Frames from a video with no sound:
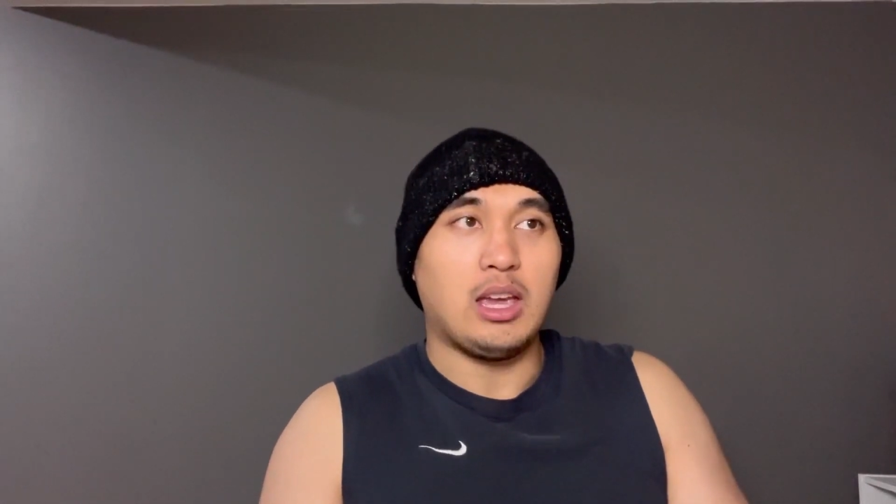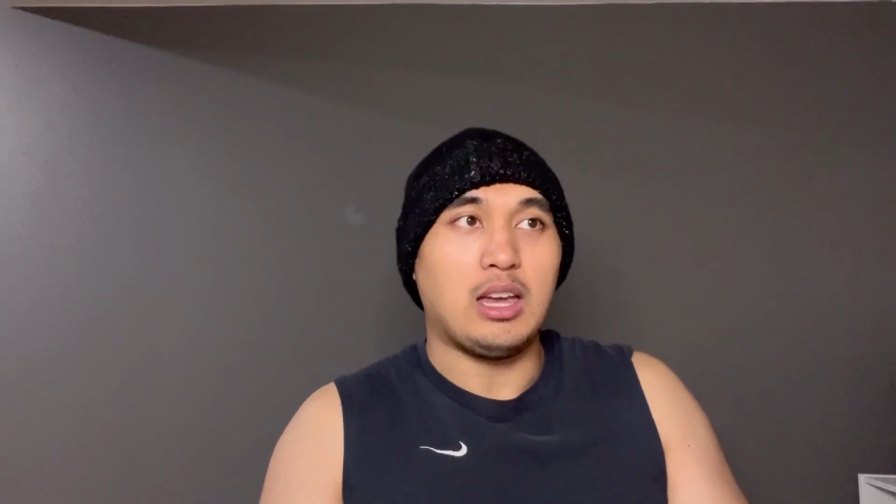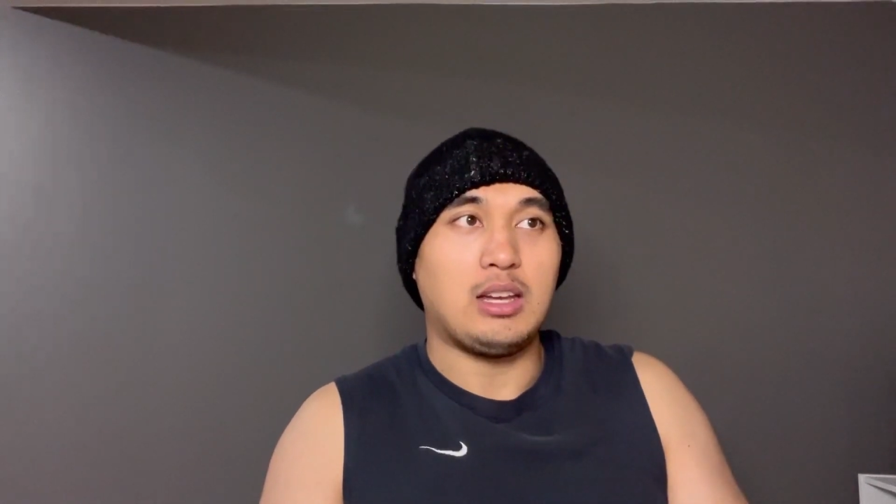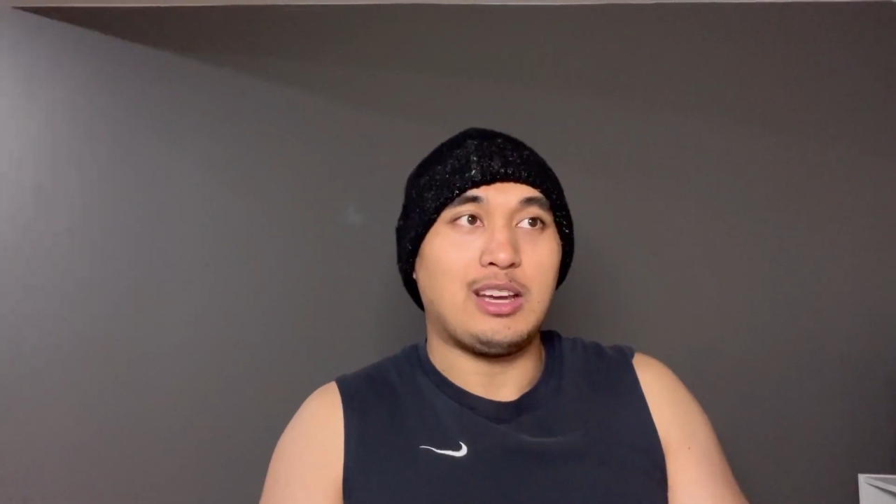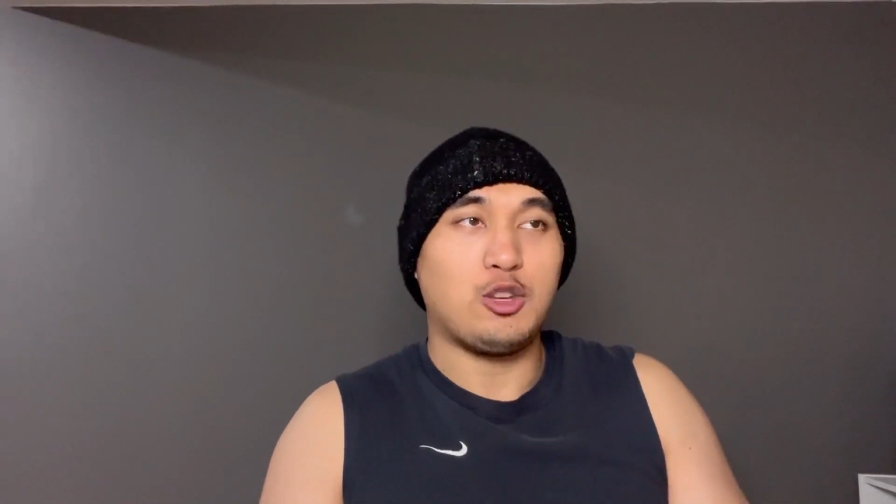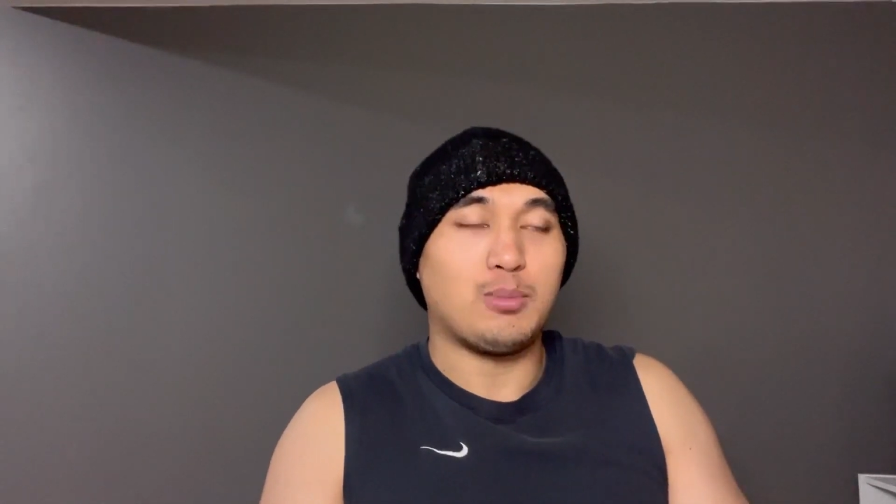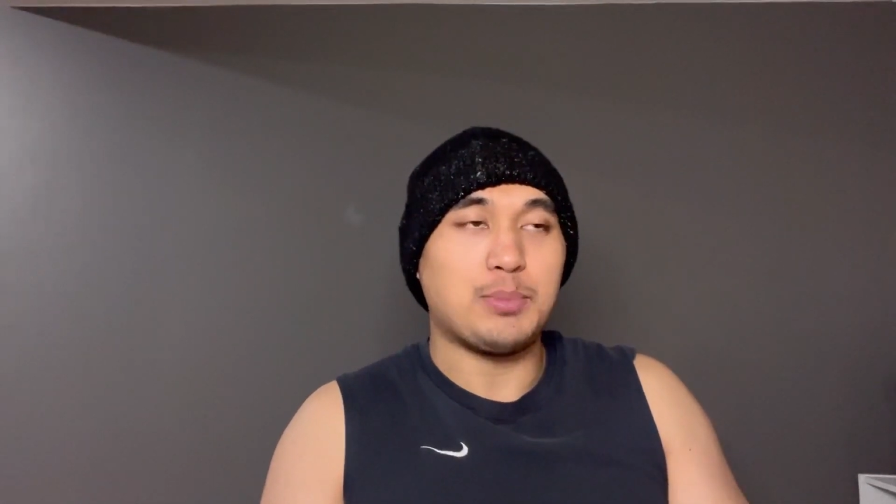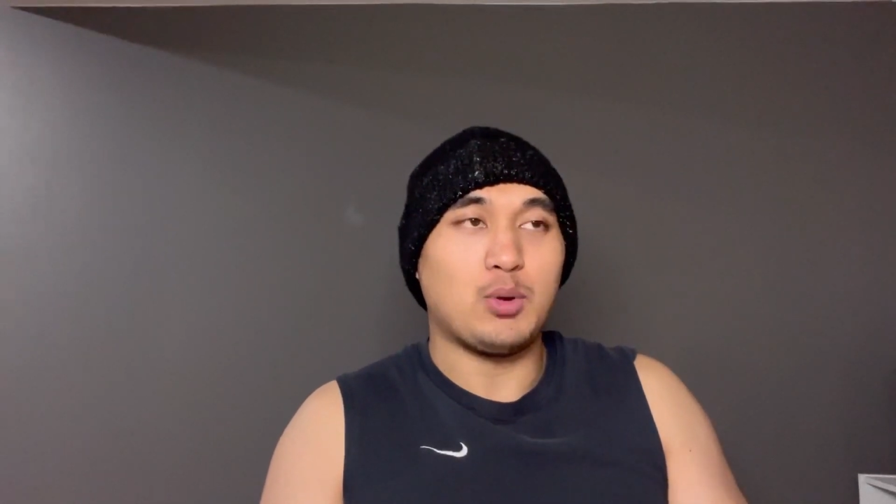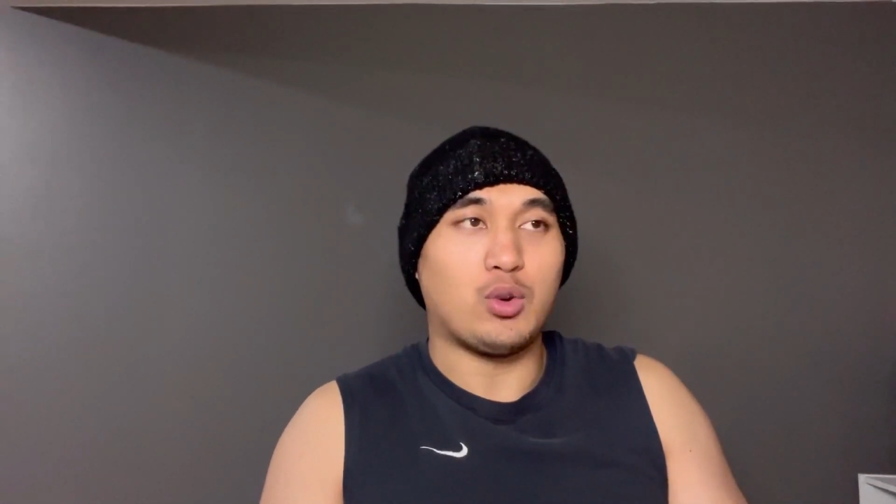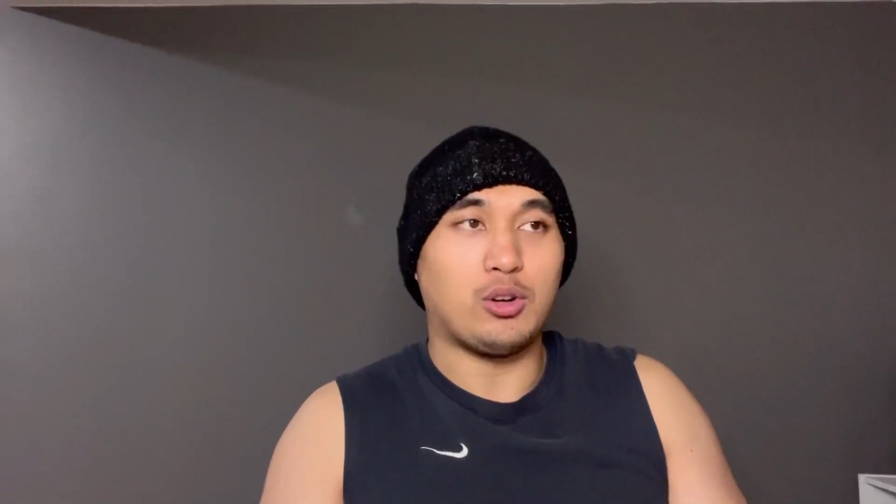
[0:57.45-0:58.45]
And now you might
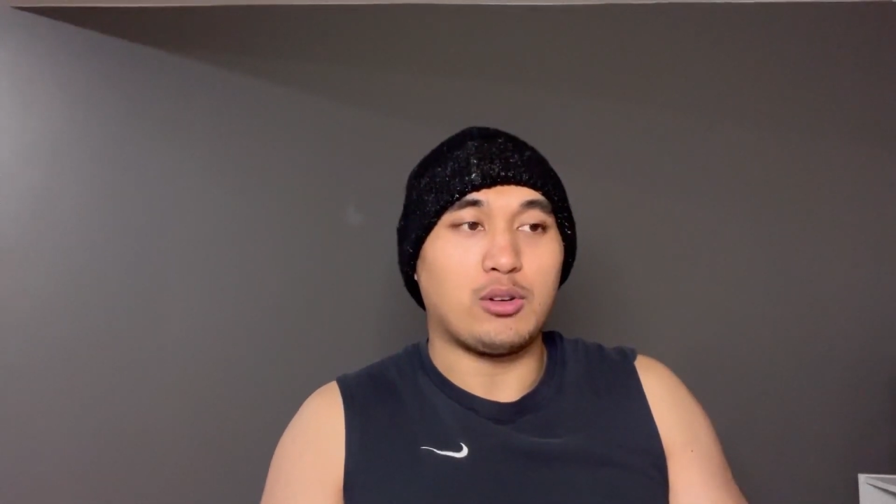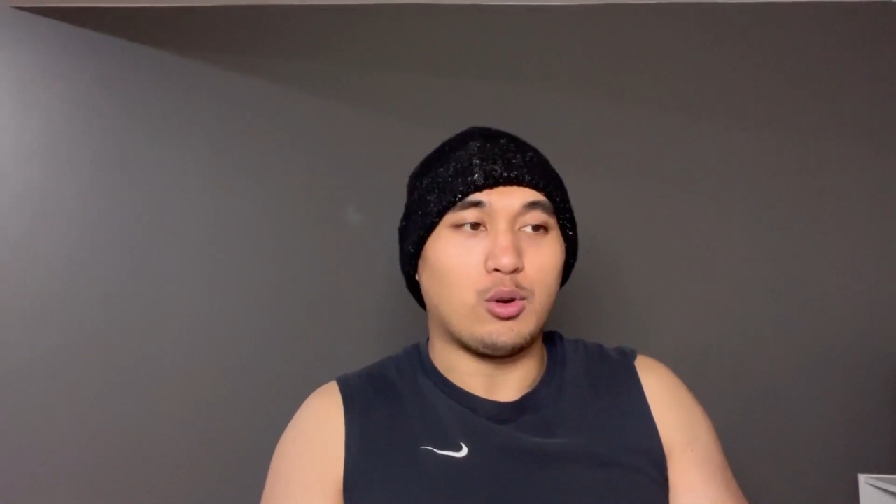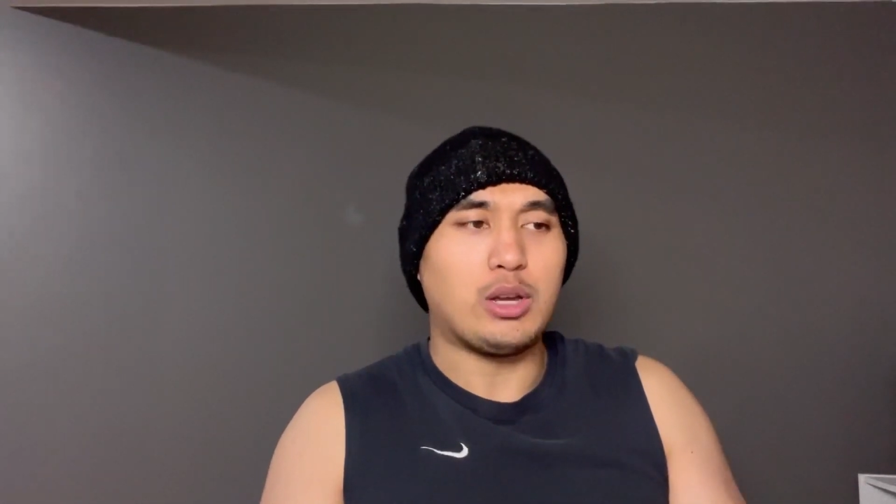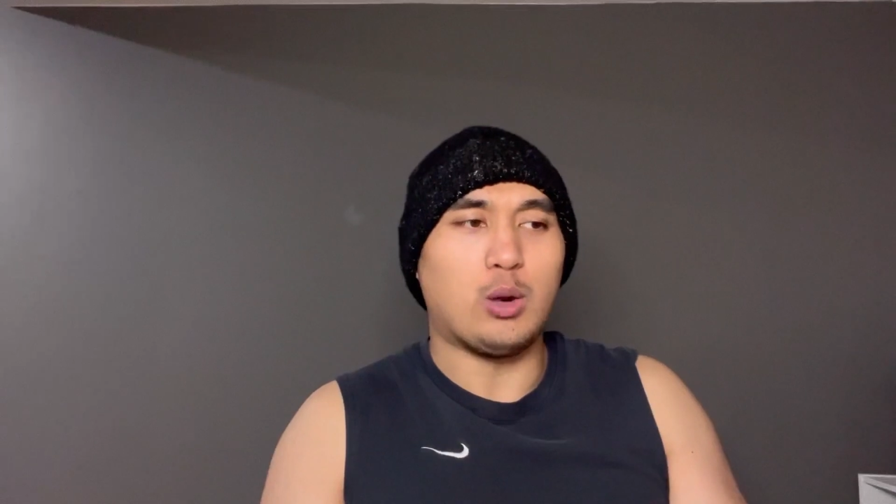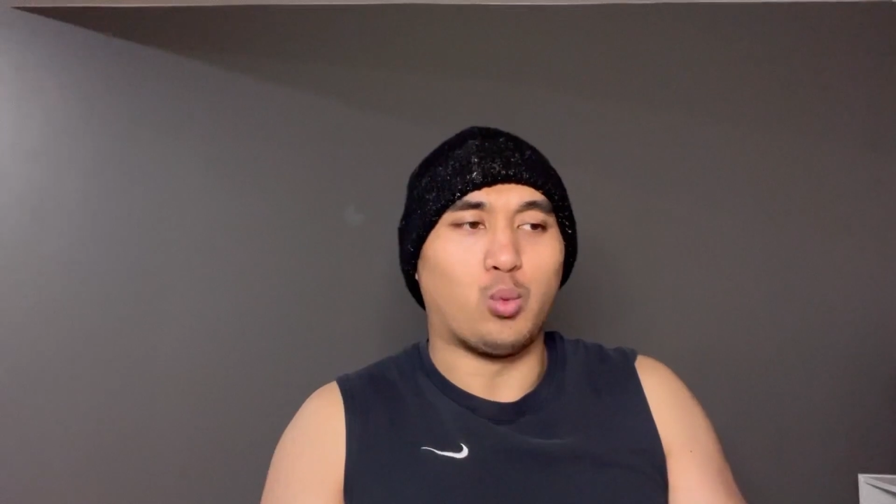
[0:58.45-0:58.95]
be wondering, okay,